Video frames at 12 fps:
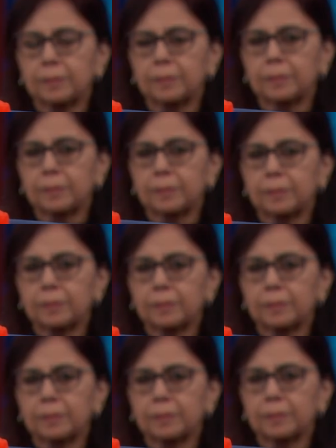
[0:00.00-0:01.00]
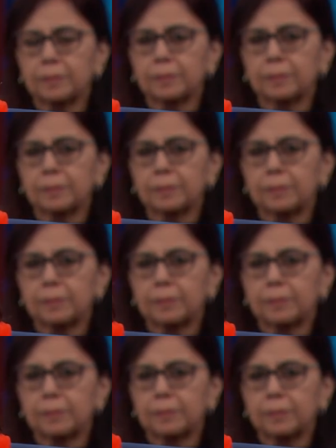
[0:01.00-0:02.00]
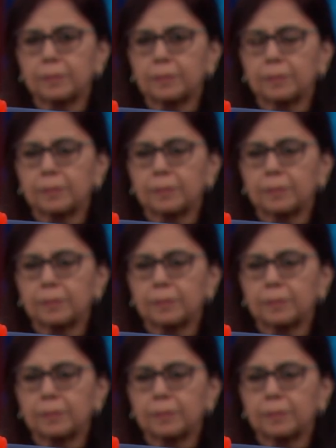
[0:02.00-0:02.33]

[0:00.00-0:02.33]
(silent)